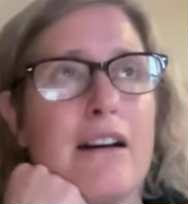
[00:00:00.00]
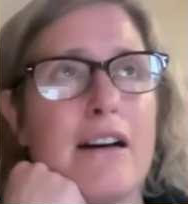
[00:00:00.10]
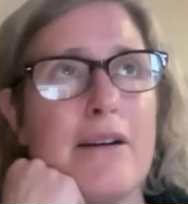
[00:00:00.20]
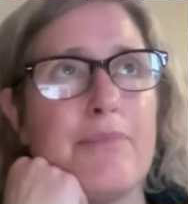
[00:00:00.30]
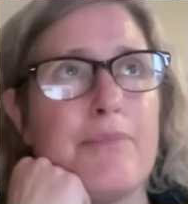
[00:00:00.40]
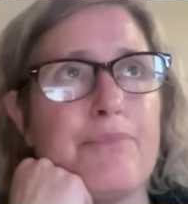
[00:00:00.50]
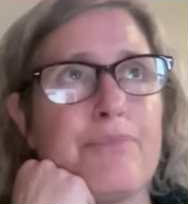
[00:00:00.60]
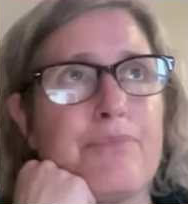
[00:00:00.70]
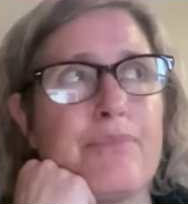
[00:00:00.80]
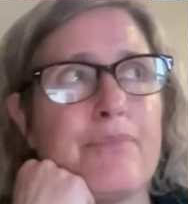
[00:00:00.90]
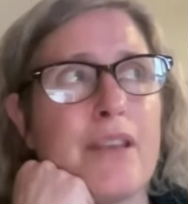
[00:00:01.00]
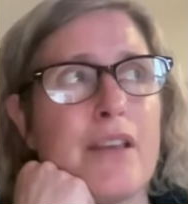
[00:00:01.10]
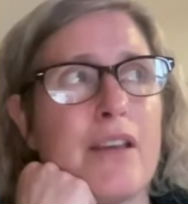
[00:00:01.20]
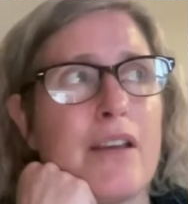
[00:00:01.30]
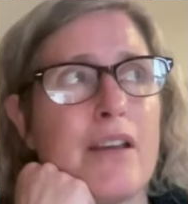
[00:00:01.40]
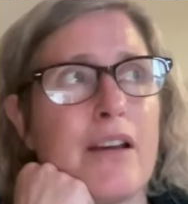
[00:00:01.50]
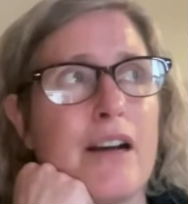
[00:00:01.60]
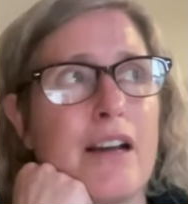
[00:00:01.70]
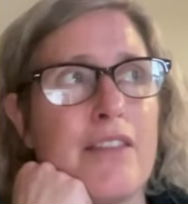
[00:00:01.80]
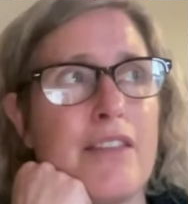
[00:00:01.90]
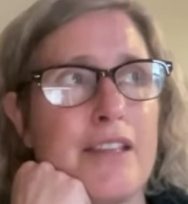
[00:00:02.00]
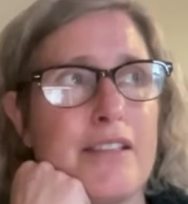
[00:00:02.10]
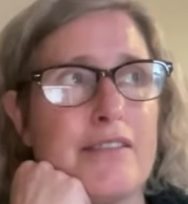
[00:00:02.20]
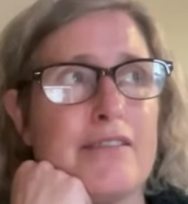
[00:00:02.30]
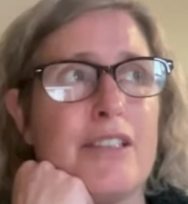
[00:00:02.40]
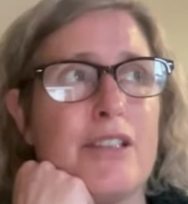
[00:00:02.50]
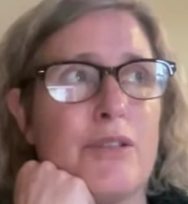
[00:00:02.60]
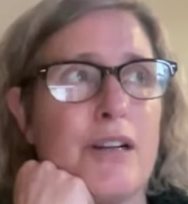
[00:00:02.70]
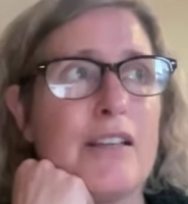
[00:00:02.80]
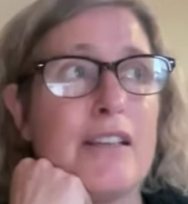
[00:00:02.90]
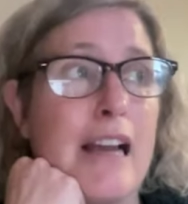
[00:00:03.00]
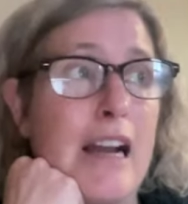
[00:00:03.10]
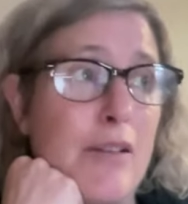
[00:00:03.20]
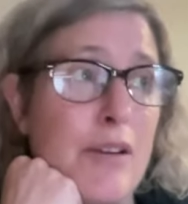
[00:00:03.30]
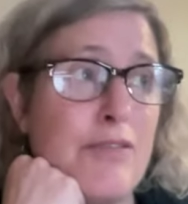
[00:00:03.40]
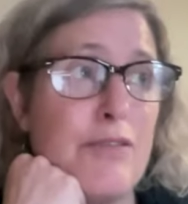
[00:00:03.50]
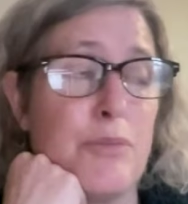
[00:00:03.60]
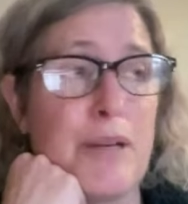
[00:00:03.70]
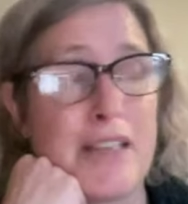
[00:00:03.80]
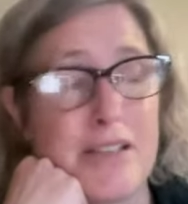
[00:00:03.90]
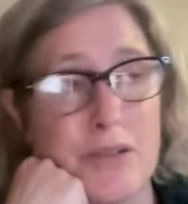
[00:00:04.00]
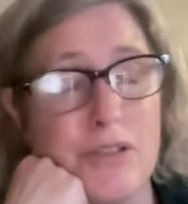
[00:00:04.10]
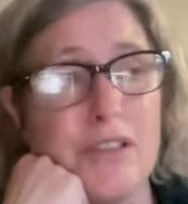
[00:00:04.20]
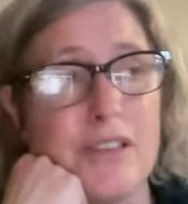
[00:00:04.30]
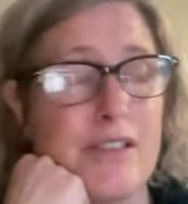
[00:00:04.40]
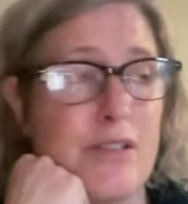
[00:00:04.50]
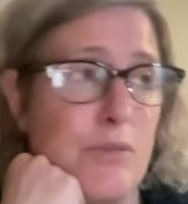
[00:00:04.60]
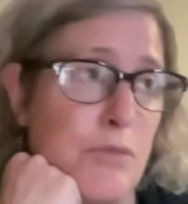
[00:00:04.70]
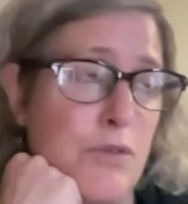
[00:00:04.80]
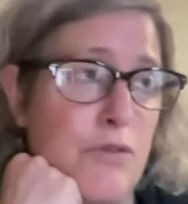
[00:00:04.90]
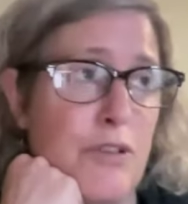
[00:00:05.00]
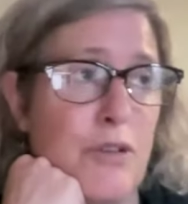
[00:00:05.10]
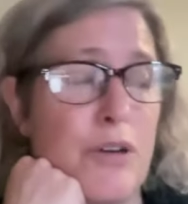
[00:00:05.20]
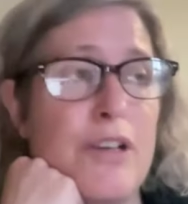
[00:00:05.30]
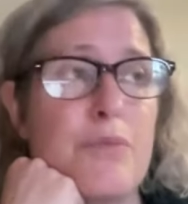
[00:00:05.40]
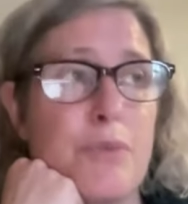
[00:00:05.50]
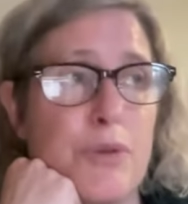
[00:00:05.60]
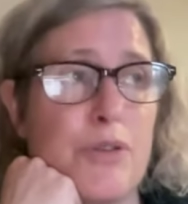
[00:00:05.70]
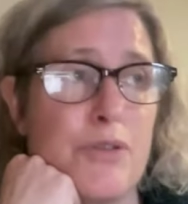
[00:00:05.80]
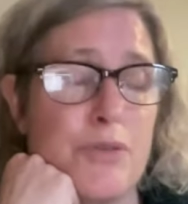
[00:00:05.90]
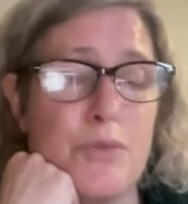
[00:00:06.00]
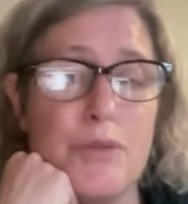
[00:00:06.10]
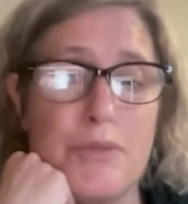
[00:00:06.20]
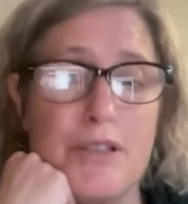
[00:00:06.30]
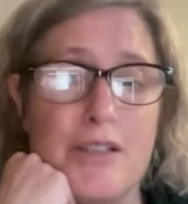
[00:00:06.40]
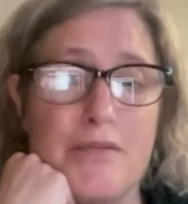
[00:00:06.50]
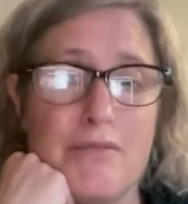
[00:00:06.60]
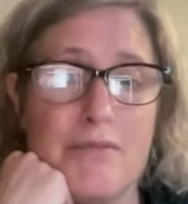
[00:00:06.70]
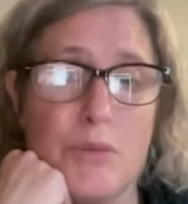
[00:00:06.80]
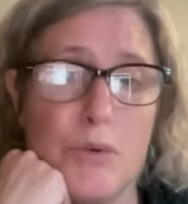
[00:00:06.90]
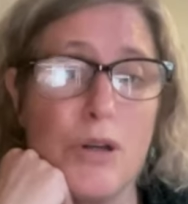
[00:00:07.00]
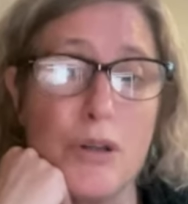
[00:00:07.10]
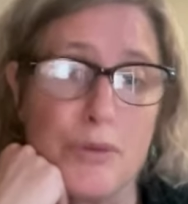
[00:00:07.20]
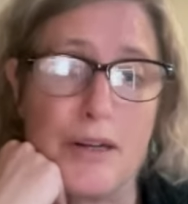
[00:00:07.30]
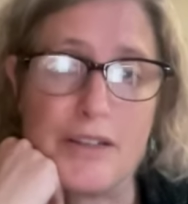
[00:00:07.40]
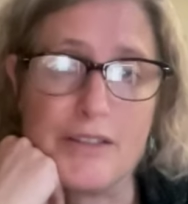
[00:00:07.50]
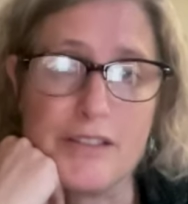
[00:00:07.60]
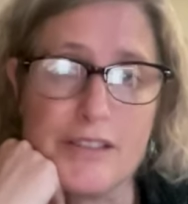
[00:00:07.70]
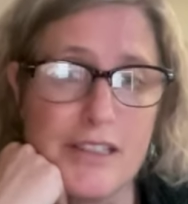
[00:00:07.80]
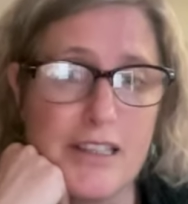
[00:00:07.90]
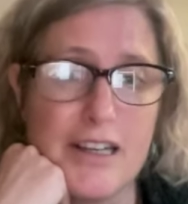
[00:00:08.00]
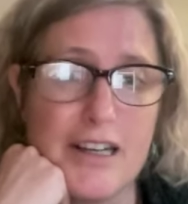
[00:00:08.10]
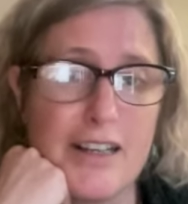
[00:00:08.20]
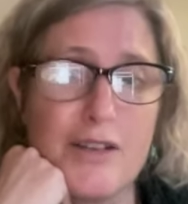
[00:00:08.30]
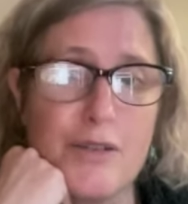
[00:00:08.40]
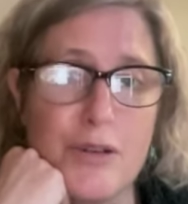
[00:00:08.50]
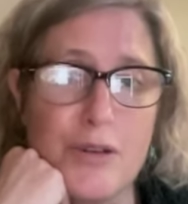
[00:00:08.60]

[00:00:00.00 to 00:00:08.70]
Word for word: Um, I think you know, allowing for pastoralists to move across borders would be the workaround. I don't